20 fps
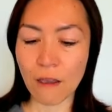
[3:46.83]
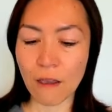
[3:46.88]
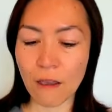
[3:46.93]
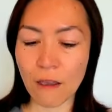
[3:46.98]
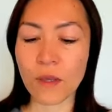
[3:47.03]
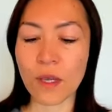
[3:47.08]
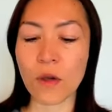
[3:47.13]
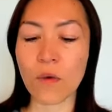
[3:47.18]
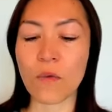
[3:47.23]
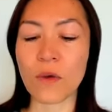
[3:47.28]

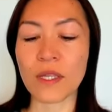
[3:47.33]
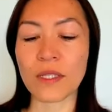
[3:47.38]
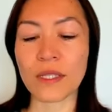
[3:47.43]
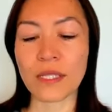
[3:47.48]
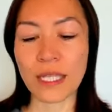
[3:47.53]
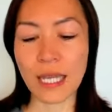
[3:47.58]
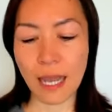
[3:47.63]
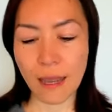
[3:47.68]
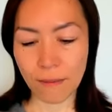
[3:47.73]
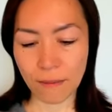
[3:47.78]
feel with
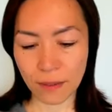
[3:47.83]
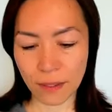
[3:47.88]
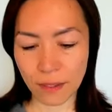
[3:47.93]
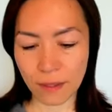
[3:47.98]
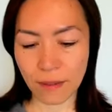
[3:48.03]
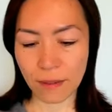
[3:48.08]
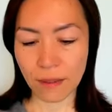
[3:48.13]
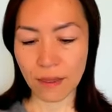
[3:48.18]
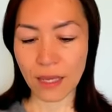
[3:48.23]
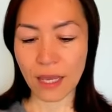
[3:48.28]

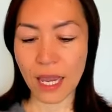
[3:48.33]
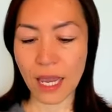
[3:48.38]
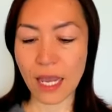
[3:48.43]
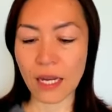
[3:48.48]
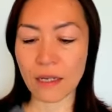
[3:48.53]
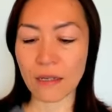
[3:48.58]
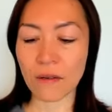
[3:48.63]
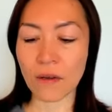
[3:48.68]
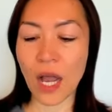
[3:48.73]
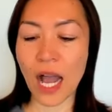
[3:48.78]
depth,
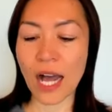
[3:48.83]
and